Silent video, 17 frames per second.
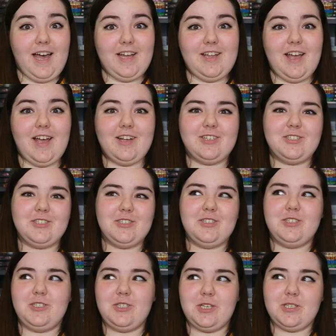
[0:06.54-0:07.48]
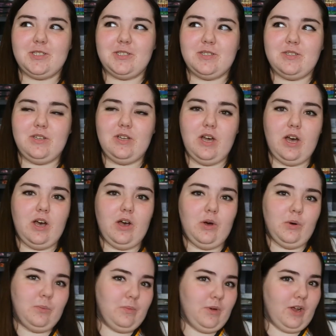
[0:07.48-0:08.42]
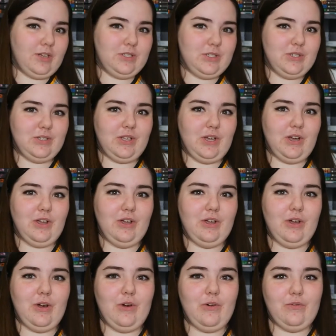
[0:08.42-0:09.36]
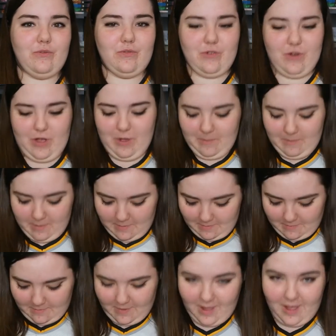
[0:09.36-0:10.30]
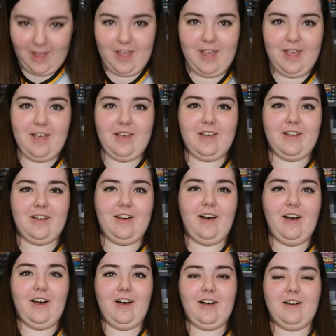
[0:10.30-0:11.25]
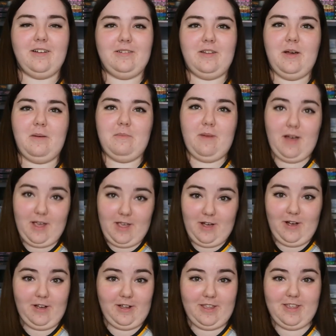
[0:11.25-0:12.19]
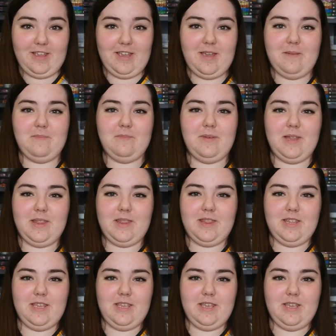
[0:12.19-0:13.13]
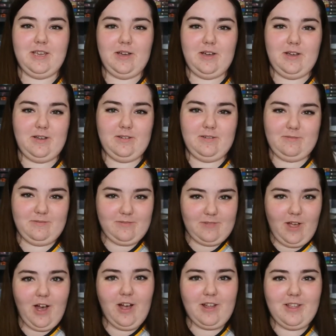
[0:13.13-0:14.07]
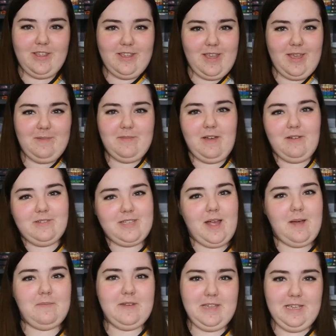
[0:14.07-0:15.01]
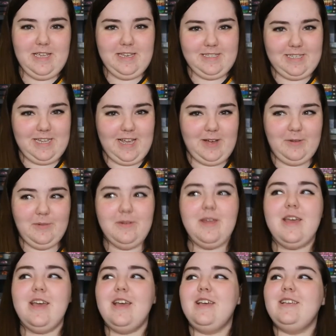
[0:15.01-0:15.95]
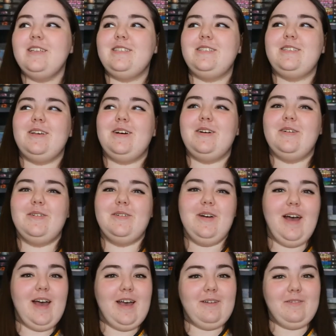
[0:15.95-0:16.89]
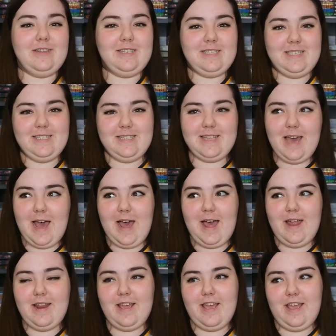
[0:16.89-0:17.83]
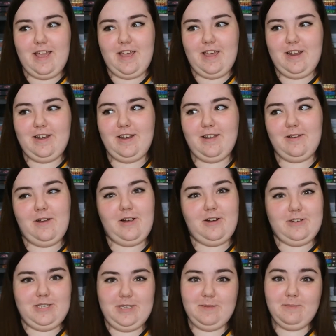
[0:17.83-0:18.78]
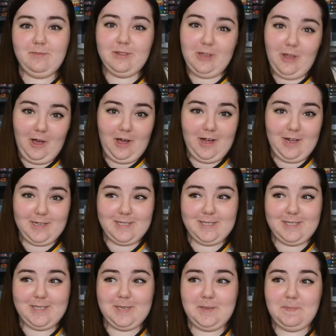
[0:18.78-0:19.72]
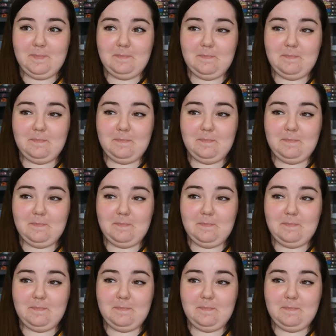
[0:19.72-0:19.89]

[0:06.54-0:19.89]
I actually just got home not too long ago from my, not my hockey game, but the hockey game that was happening in town. So I went to see that and our team lost,